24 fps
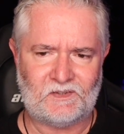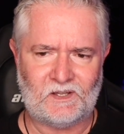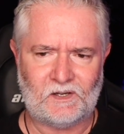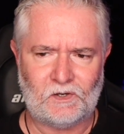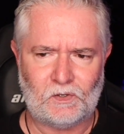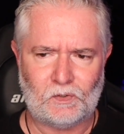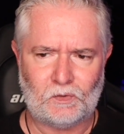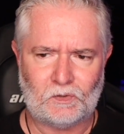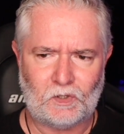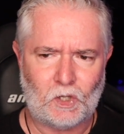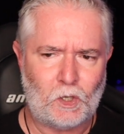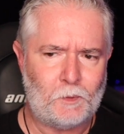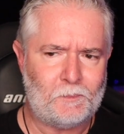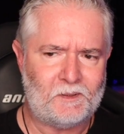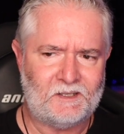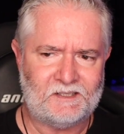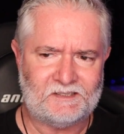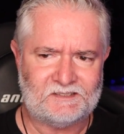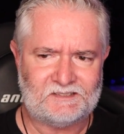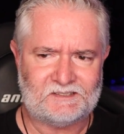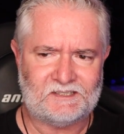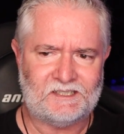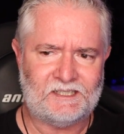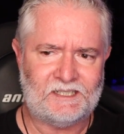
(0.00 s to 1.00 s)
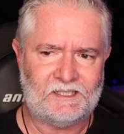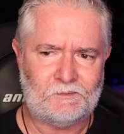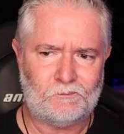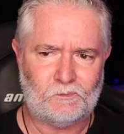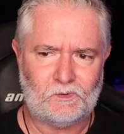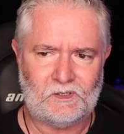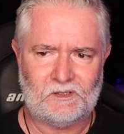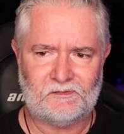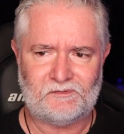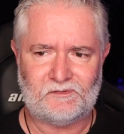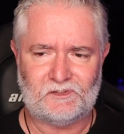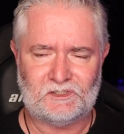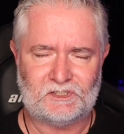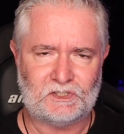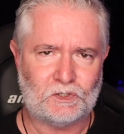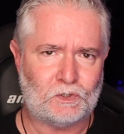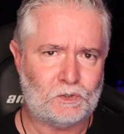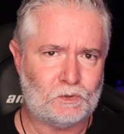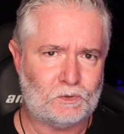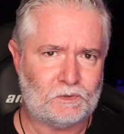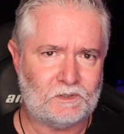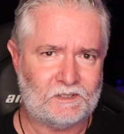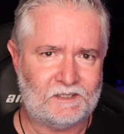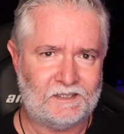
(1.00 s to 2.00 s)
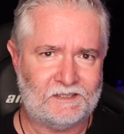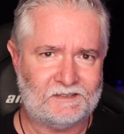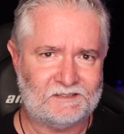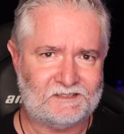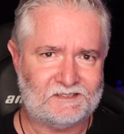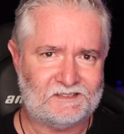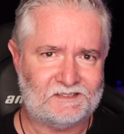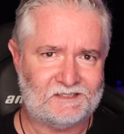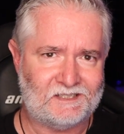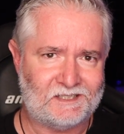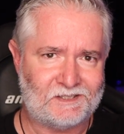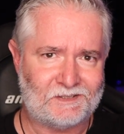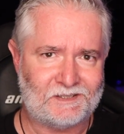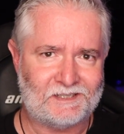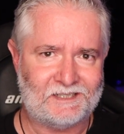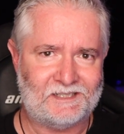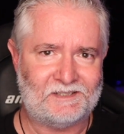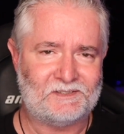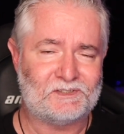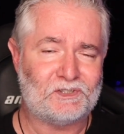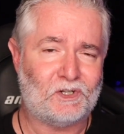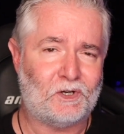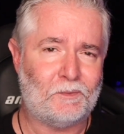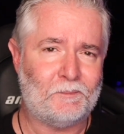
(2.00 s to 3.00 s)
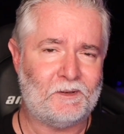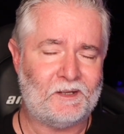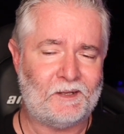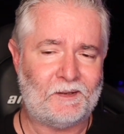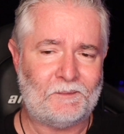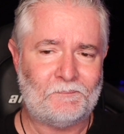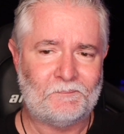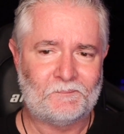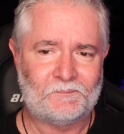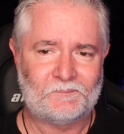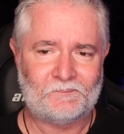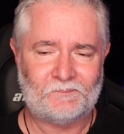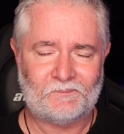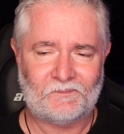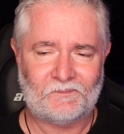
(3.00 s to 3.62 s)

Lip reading: the whole opening scene with Joel and Sarah and Tommy,